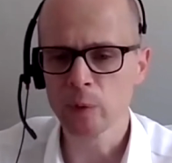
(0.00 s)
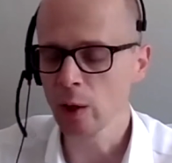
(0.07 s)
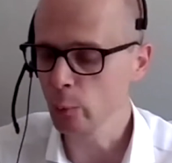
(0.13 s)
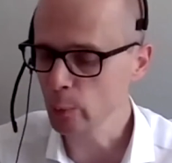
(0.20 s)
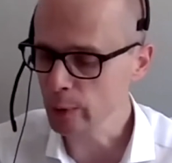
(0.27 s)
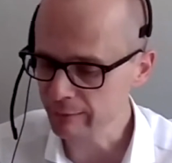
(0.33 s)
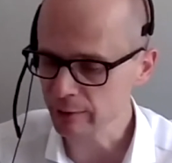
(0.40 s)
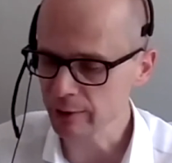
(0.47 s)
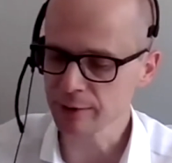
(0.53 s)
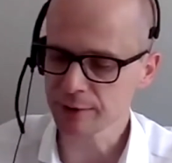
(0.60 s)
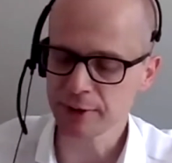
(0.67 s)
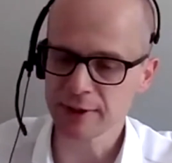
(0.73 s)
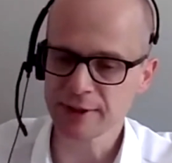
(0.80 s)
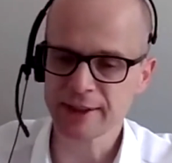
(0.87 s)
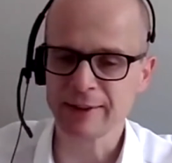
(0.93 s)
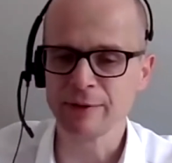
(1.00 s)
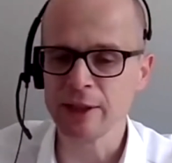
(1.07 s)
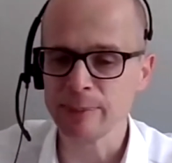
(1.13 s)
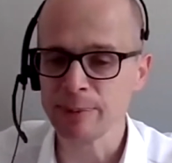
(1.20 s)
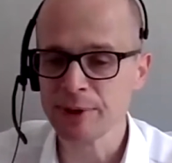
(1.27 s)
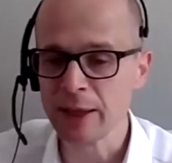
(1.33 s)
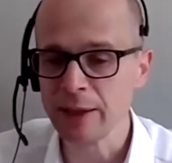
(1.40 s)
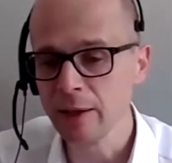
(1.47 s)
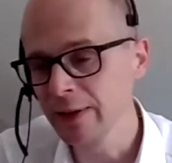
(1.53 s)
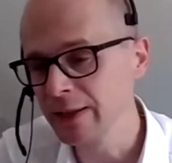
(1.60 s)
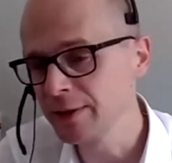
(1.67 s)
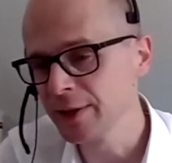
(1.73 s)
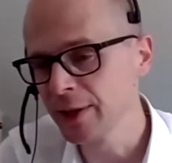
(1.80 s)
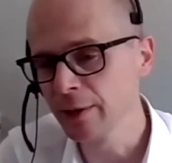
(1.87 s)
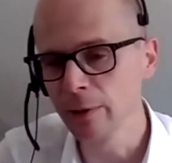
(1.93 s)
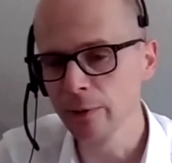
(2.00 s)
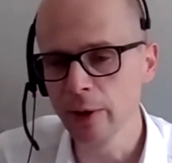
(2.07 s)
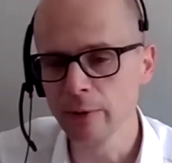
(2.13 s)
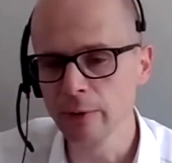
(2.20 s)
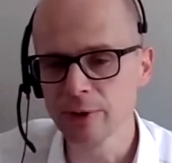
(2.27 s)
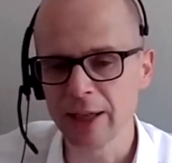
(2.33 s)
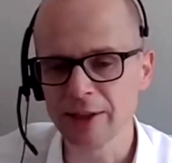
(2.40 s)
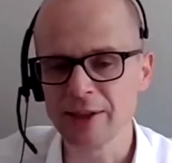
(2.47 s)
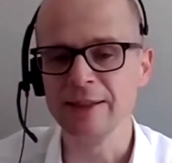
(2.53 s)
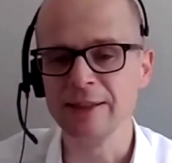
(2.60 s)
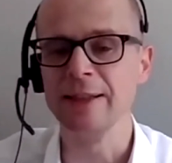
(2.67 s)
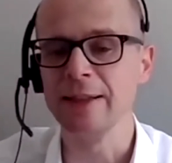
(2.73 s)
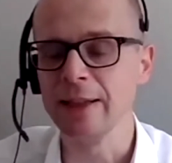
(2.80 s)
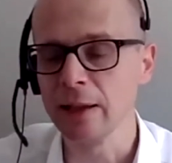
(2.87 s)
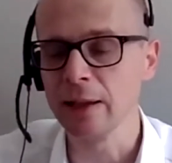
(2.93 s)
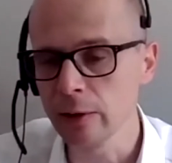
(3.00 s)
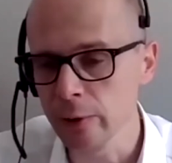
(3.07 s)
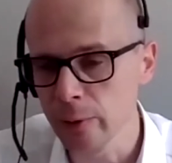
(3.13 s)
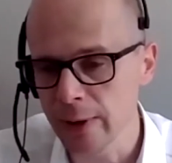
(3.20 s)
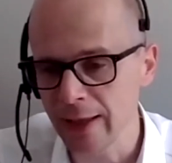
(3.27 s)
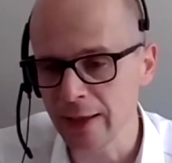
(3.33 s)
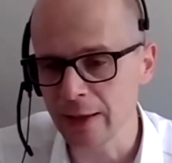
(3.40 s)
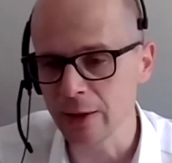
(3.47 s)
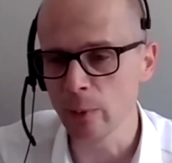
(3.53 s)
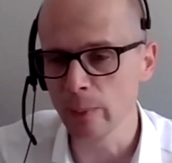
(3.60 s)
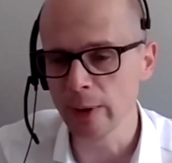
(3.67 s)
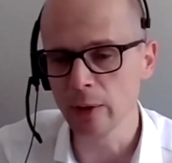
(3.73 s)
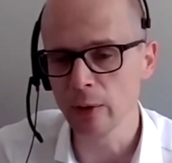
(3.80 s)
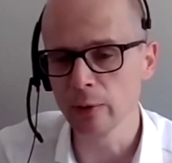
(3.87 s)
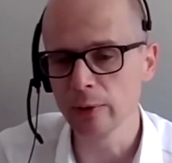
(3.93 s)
we evidenced that 70% of internal notes actually did include any comment on